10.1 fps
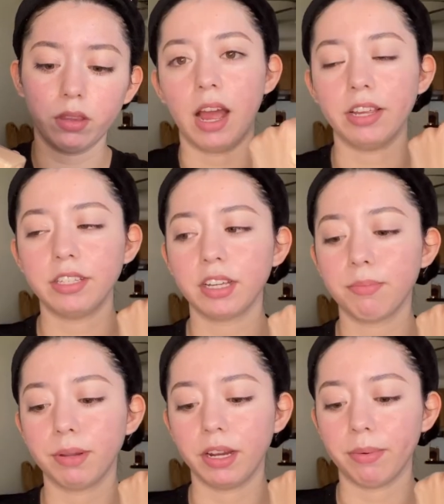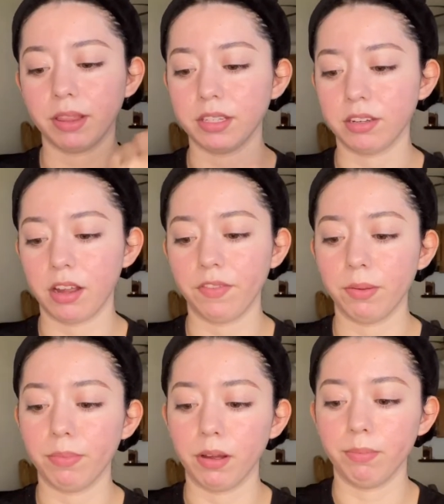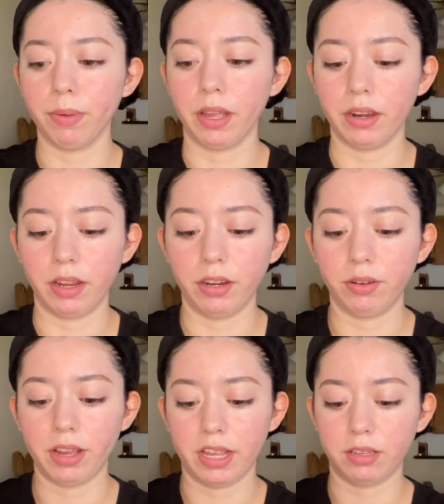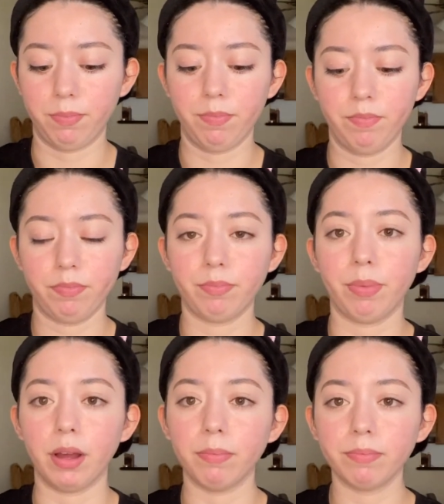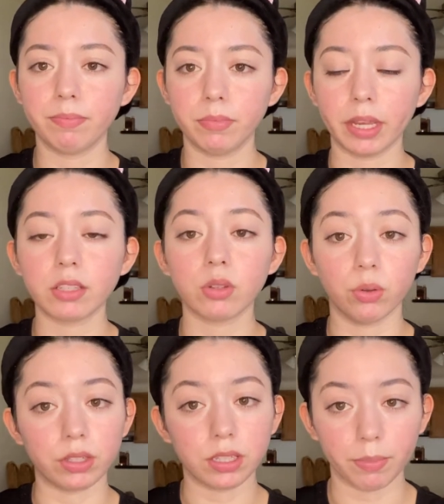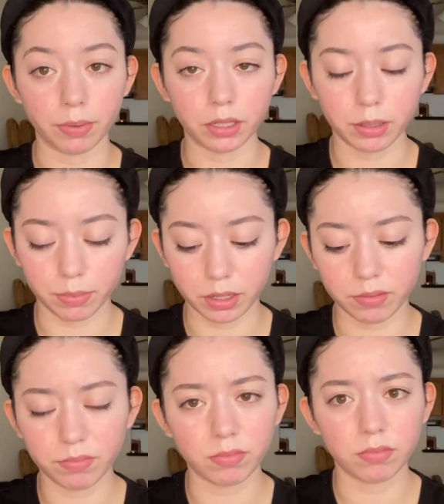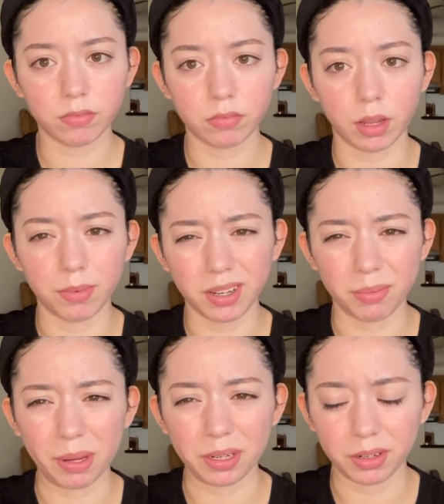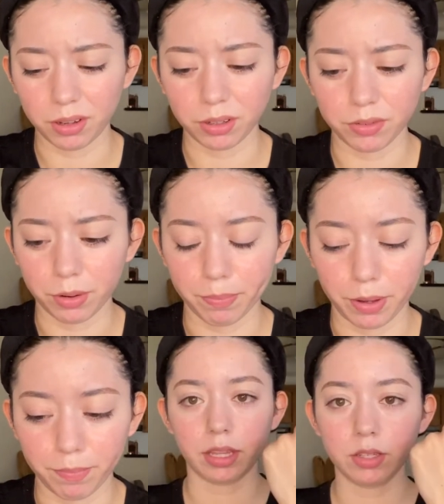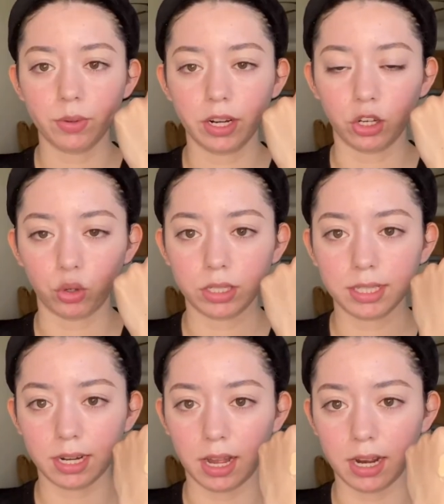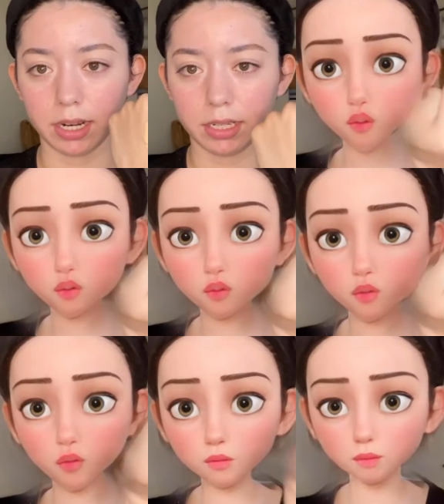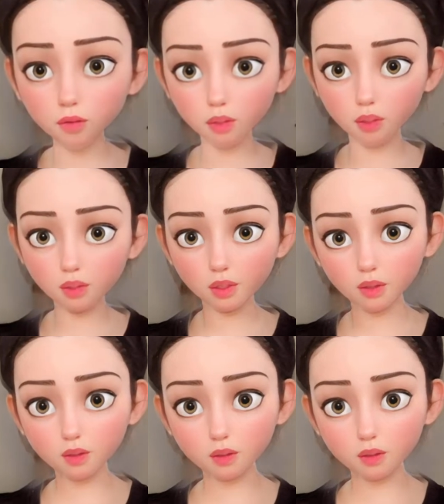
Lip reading: I used to complain about this not having a pump, and I know it has a pump like sold separately, but I'm not gonna pay $10 for a pump. This is what it looks like. Super thick.